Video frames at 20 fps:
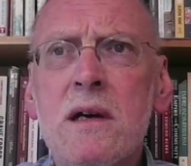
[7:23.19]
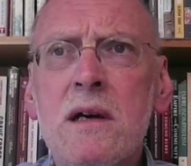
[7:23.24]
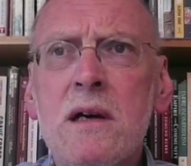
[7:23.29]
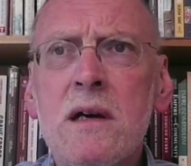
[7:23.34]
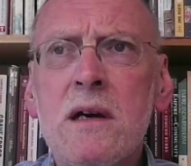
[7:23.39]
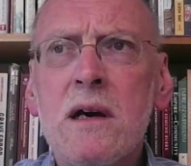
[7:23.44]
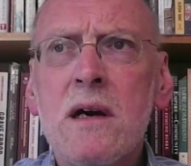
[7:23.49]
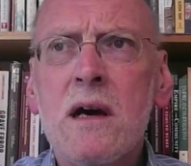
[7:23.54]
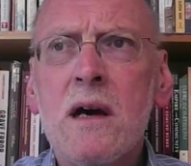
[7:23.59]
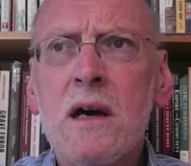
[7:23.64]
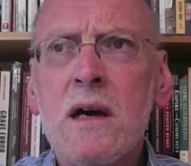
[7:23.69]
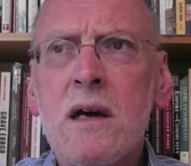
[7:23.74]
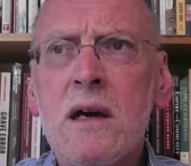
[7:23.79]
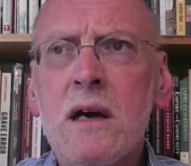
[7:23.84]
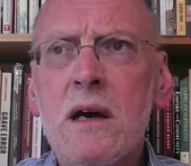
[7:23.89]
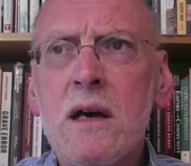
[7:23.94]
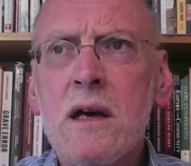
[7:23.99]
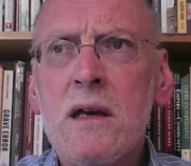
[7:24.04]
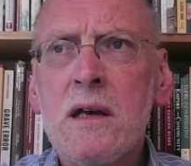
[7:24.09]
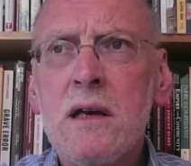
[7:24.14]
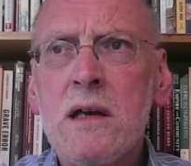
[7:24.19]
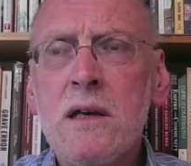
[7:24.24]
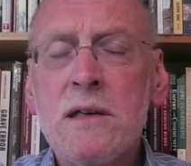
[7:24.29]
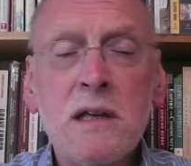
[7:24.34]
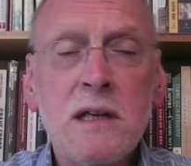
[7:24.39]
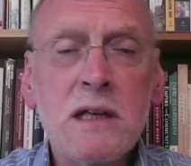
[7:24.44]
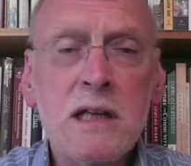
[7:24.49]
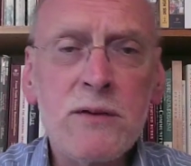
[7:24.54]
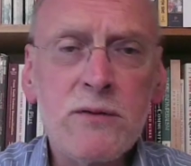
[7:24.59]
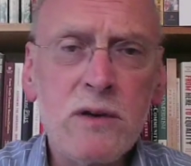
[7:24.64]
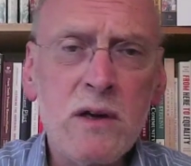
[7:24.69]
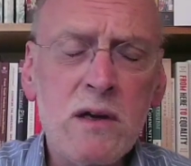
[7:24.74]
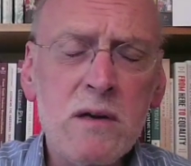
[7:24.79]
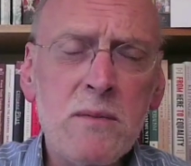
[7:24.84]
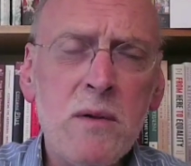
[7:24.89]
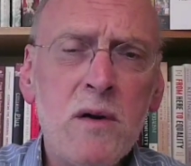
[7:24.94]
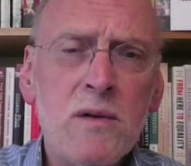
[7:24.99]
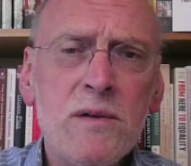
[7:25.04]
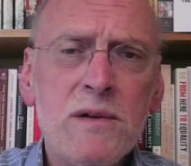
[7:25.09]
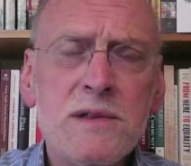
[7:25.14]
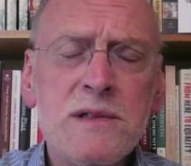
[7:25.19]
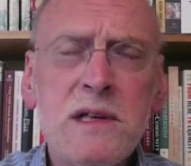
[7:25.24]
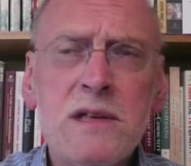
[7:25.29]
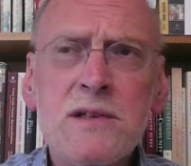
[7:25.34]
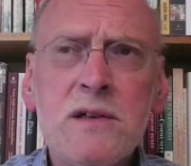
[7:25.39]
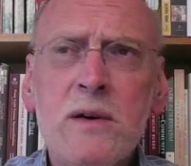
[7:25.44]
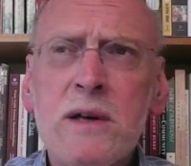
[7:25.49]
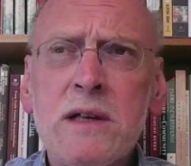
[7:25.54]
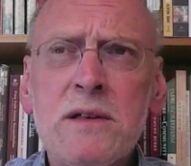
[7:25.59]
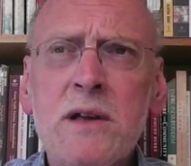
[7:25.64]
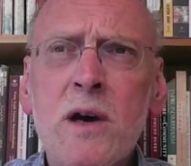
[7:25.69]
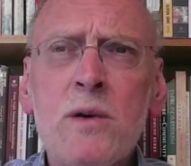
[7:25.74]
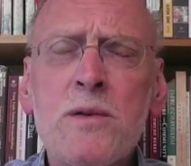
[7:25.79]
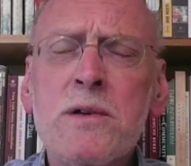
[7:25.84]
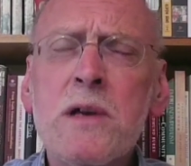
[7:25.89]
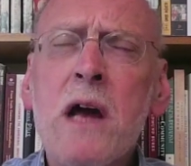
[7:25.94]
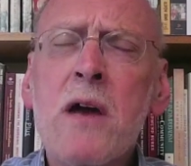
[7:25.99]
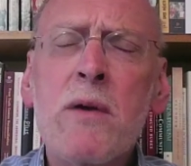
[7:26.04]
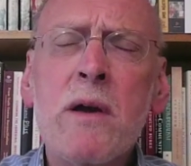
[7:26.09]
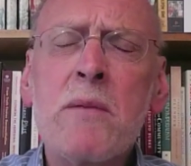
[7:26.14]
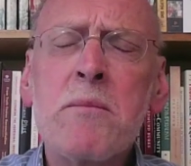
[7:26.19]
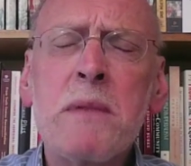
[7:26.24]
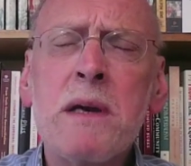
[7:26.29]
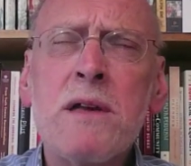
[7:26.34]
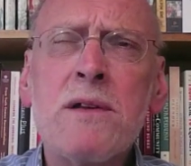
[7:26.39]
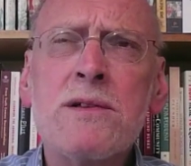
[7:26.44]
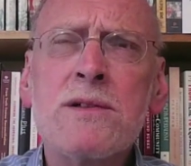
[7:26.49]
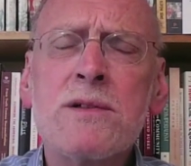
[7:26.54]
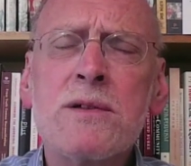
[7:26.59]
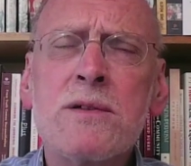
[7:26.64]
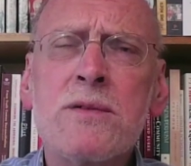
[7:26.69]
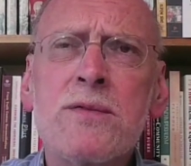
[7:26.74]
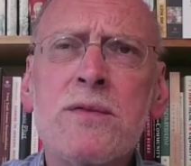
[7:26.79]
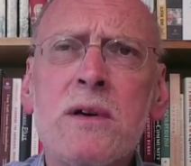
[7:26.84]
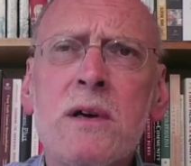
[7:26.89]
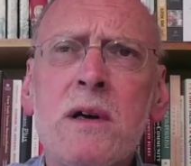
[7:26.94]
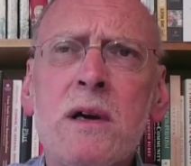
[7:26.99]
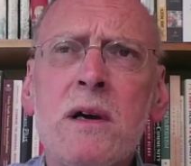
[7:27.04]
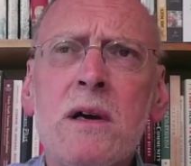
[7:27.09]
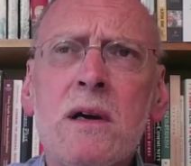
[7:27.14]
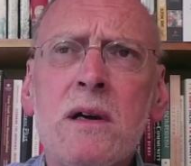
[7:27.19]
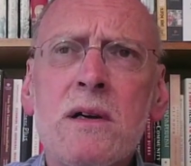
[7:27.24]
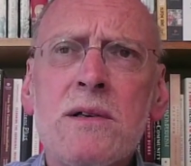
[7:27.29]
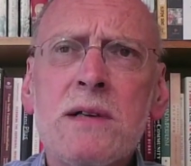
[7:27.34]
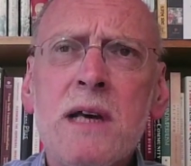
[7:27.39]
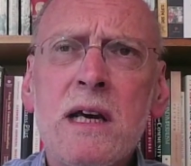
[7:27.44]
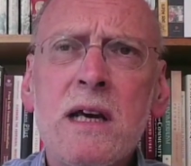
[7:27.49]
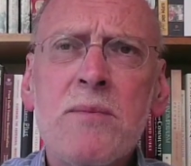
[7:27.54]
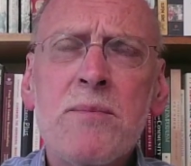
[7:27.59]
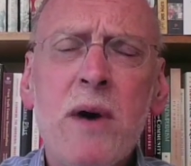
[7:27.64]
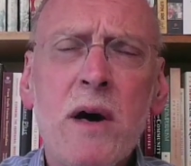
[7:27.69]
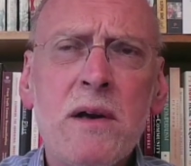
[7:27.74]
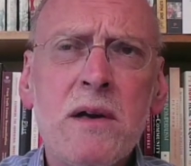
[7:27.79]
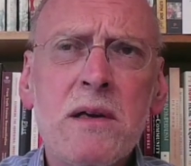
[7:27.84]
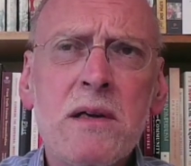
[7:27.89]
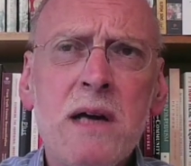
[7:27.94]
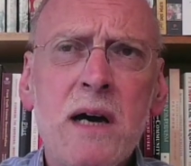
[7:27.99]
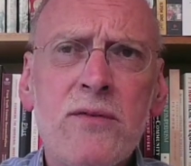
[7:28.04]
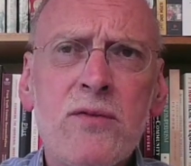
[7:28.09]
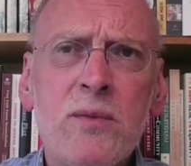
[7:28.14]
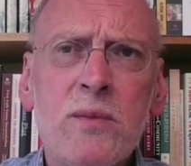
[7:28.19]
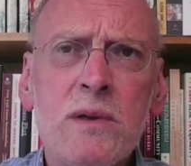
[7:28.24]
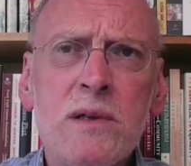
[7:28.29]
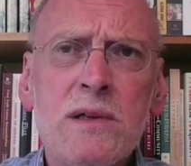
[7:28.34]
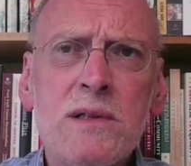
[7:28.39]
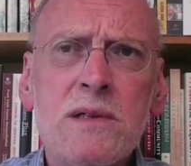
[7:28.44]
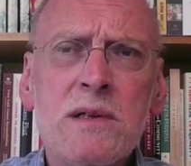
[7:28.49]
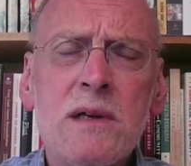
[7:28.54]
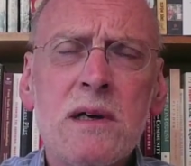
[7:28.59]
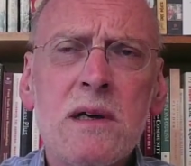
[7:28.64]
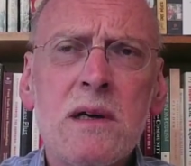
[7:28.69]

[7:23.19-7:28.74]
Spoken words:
He didn't live in a democracy, so he had no direct means of taking part in government.